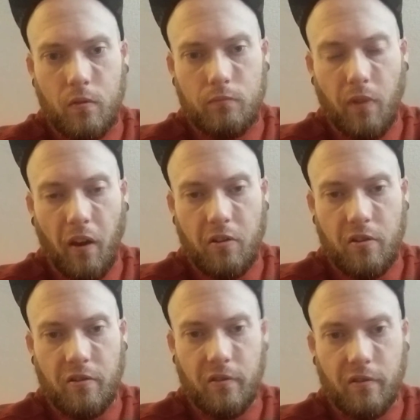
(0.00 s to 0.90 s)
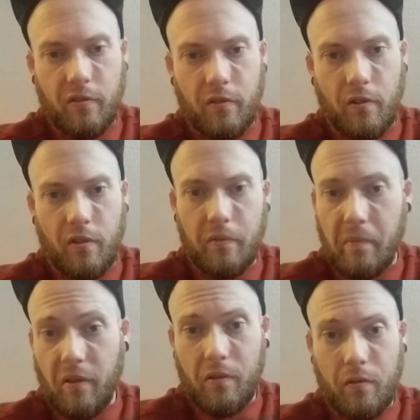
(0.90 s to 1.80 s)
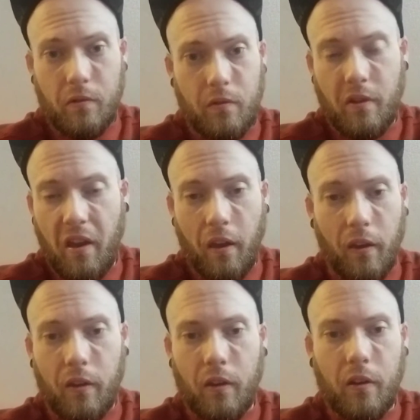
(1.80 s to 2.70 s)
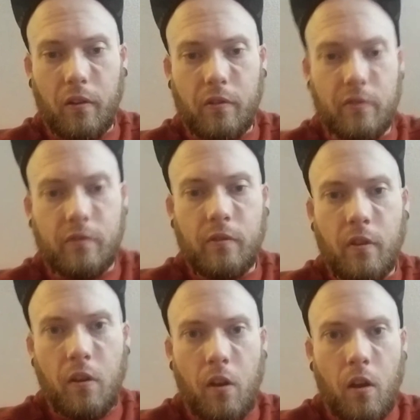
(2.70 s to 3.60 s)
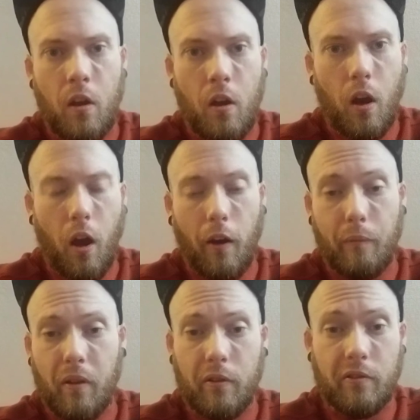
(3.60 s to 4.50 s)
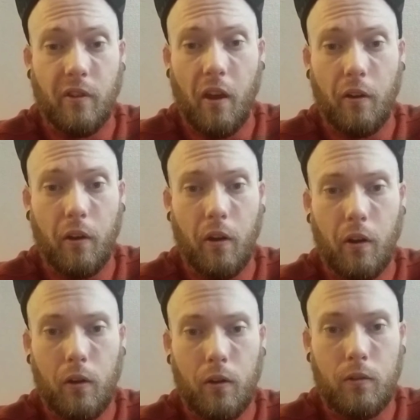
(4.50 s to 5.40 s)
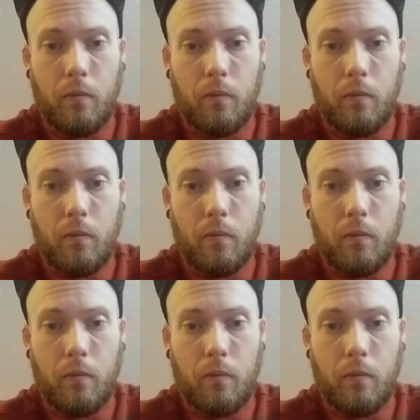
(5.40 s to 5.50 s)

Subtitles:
by Jesus. And it's been 8 years off pills and alcohol,